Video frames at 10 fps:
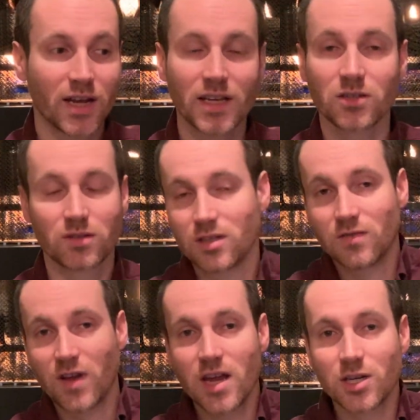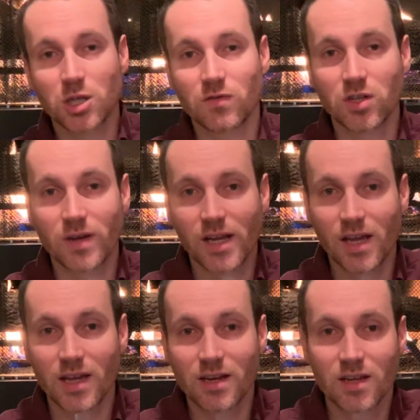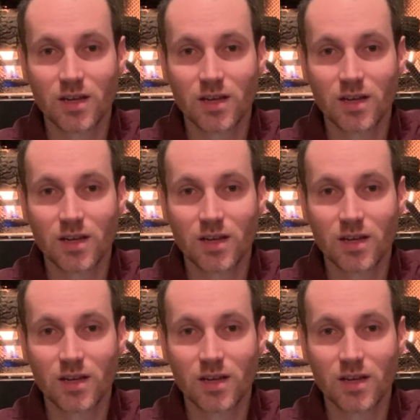I guess the advantage of doing it